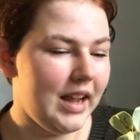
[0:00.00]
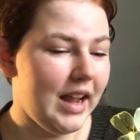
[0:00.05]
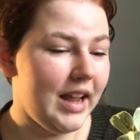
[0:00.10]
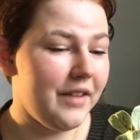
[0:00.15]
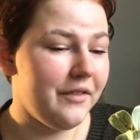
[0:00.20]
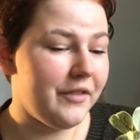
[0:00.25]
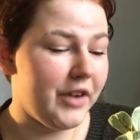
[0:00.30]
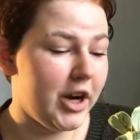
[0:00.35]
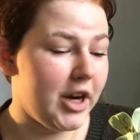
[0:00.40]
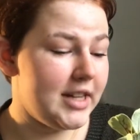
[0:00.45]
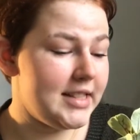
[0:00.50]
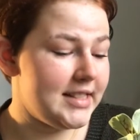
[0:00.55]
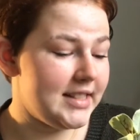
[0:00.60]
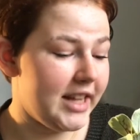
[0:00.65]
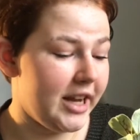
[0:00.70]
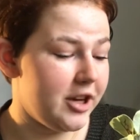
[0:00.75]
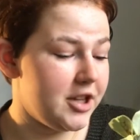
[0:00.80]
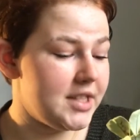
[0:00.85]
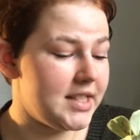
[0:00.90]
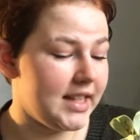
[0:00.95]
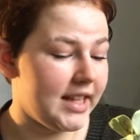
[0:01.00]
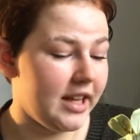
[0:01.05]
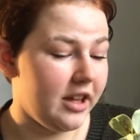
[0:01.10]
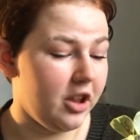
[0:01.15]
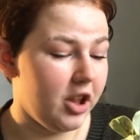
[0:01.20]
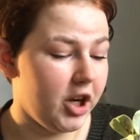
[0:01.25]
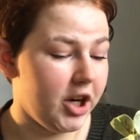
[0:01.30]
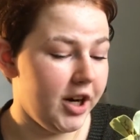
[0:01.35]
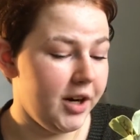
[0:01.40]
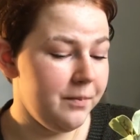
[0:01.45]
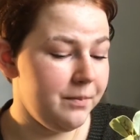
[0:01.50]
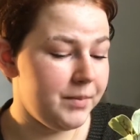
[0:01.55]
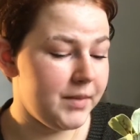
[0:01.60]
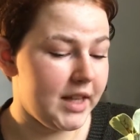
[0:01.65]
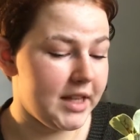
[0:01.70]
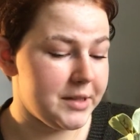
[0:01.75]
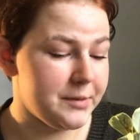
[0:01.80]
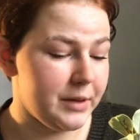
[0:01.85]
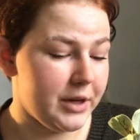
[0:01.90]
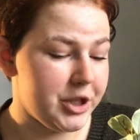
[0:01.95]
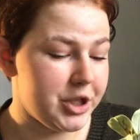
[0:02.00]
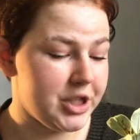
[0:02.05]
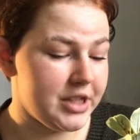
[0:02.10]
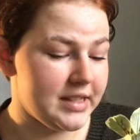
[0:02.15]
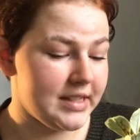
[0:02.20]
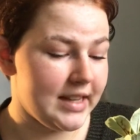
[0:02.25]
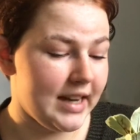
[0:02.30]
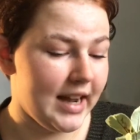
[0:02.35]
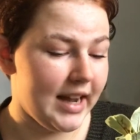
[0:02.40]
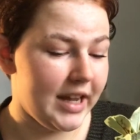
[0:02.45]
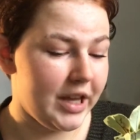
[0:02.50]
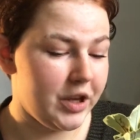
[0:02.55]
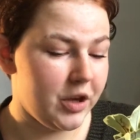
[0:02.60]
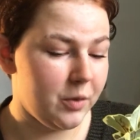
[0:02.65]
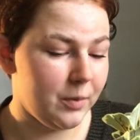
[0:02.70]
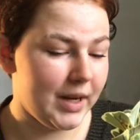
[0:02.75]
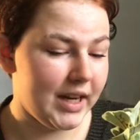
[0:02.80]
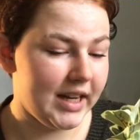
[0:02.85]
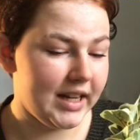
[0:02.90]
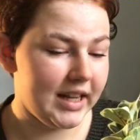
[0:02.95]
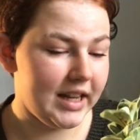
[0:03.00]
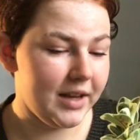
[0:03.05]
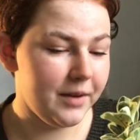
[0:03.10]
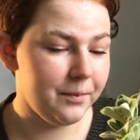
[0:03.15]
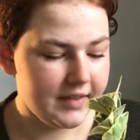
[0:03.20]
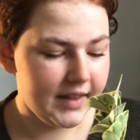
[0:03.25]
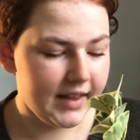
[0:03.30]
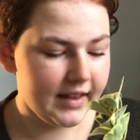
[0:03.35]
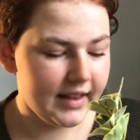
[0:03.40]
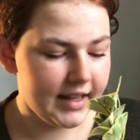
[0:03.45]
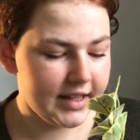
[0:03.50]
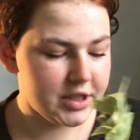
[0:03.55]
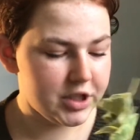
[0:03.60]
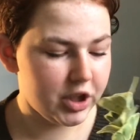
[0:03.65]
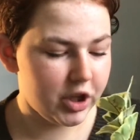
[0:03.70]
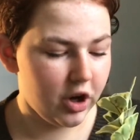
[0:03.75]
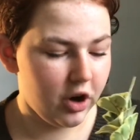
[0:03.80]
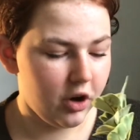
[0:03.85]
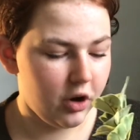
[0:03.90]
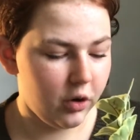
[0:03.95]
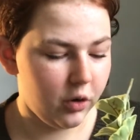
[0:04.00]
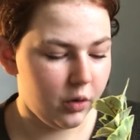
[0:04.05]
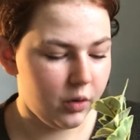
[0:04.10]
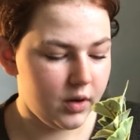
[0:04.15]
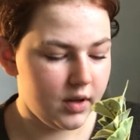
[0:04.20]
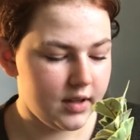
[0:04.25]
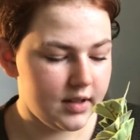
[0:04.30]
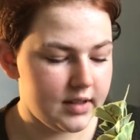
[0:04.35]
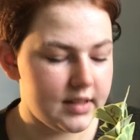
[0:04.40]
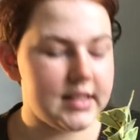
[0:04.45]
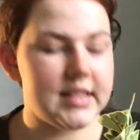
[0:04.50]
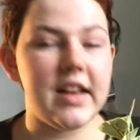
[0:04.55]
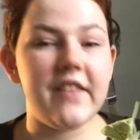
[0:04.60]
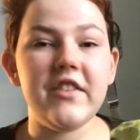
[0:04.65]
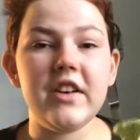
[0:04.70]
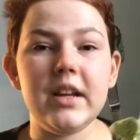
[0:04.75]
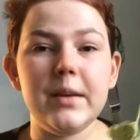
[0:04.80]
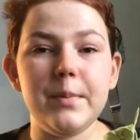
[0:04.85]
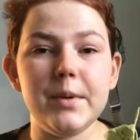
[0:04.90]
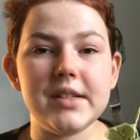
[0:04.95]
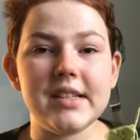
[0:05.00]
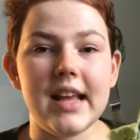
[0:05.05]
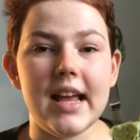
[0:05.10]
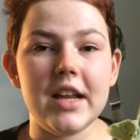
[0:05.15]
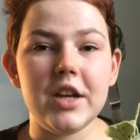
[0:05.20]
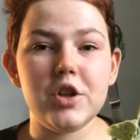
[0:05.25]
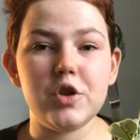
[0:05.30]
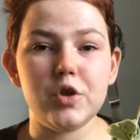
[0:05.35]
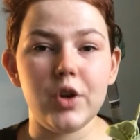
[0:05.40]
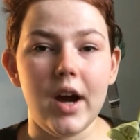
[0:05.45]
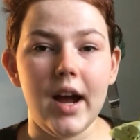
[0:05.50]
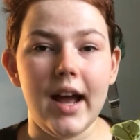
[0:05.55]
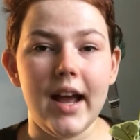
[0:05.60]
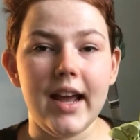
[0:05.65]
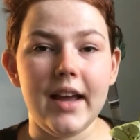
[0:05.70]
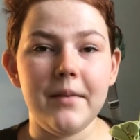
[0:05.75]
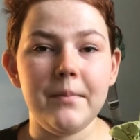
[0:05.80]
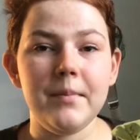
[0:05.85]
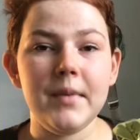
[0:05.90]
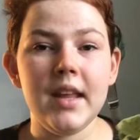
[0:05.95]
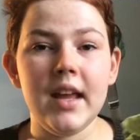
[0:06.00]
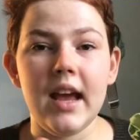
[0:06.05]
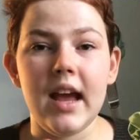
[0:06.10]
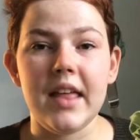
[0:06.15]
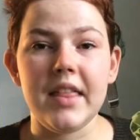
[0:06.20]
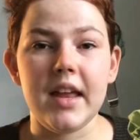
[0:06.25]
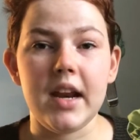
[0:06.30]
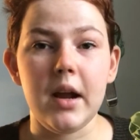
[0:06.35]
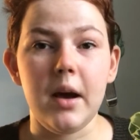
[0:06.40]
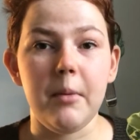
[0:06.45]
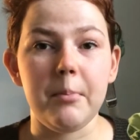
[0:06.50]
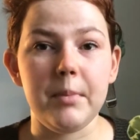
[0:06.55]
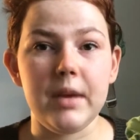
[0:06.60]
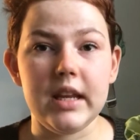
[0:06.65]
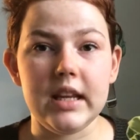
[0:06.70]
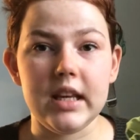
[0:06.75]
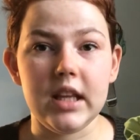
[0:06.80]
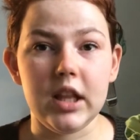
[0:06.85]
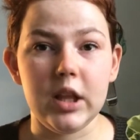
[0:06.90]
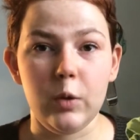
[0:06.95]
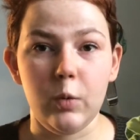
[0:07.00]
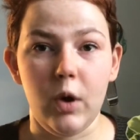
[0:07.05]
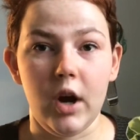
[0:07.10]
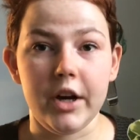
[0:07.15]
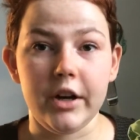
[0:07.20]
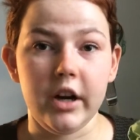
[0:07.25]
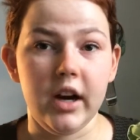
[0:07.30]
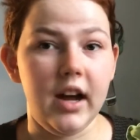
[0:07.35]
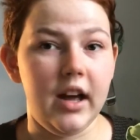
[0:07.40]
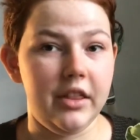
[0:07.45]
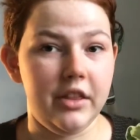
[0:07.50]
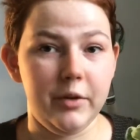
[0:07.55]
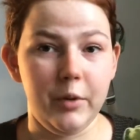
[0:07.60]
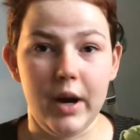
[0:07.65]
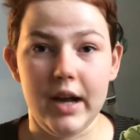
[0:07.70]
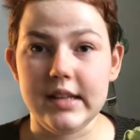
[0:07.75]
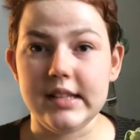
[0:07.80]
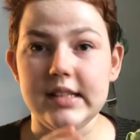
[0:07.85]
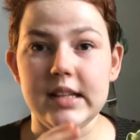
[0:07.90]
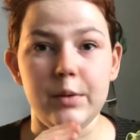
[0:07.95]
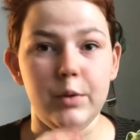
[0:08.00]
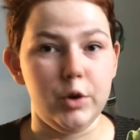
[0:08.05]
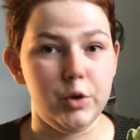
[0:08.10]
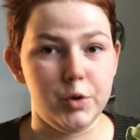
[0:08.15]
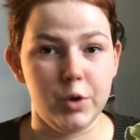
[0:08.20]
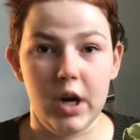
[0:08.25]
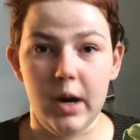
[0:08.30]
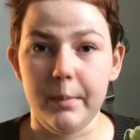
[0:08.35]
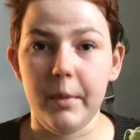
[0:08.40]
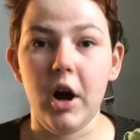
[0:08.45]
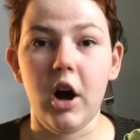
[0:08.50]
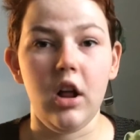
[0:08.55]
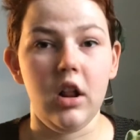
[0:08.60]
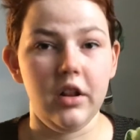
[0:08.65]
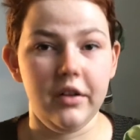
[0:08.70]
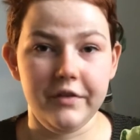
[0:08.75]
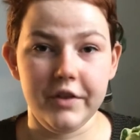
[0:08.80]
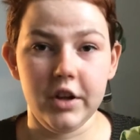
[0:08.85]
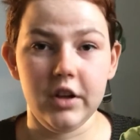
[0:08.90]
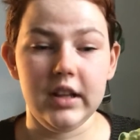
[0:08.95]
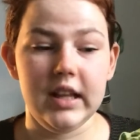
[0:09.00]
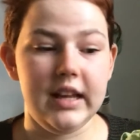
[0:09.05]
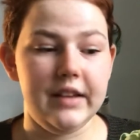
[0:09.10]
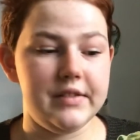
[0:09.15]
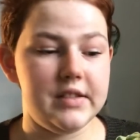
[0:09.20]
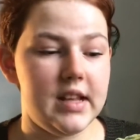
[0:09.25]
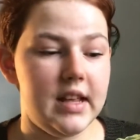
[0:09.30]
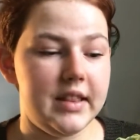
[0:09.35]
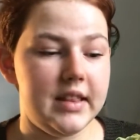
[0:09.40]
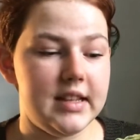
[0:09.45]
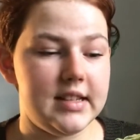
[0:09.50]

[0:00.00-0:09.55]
very scared to kill her. That's why she's in high humidity. They like to go 70% dry, and then immediately water, otherwise they will drop all of their leaves at this